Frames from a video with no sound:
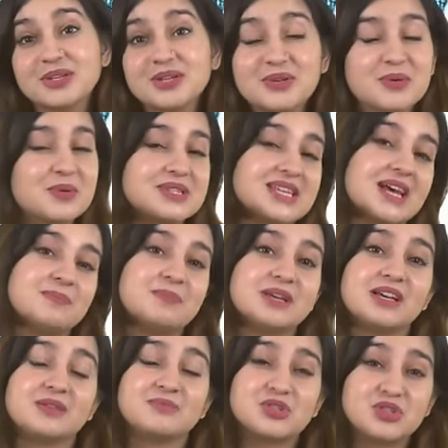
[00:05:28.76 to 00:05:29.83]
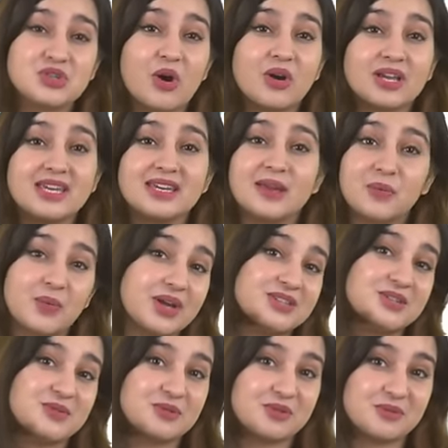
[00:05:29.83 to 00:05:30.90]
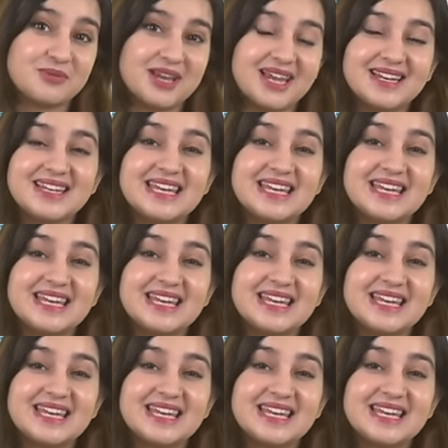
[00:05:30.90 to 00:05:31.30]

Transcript: the notes had become soggy and wet due to the rain,